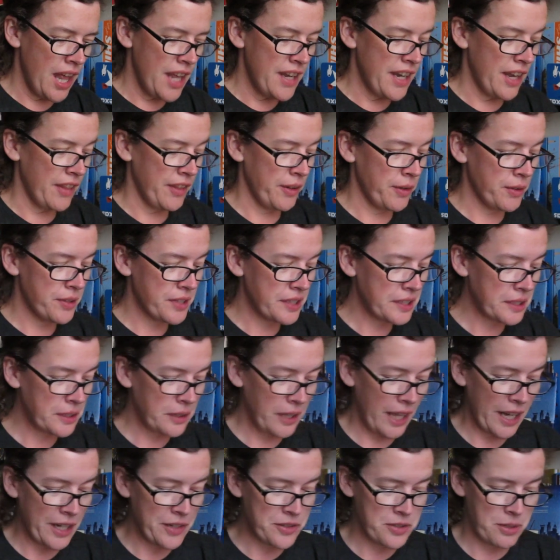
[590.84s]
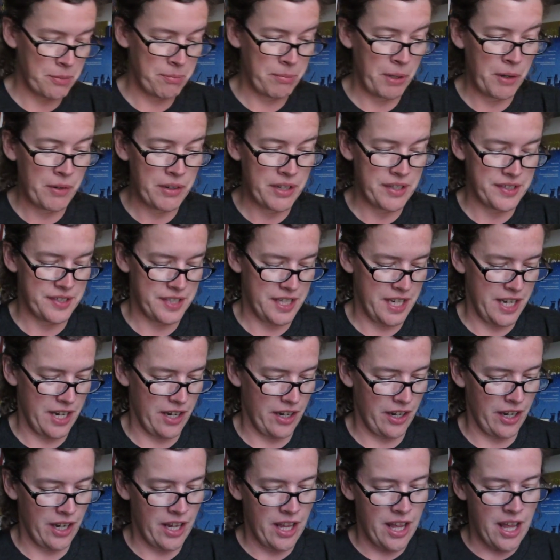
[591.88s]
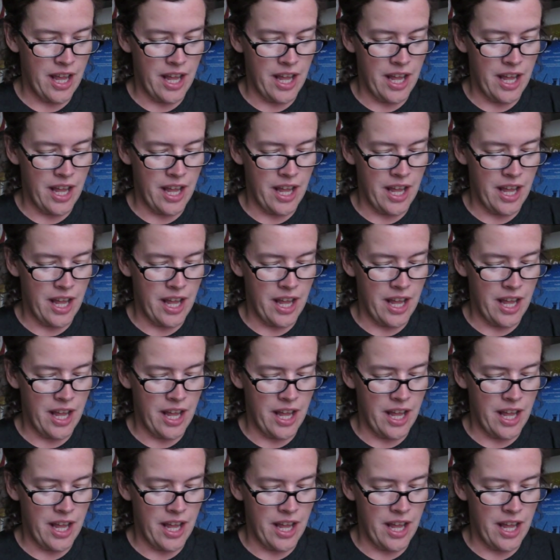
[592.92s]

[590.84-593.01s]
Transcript: Now there is a little extra bonus in here.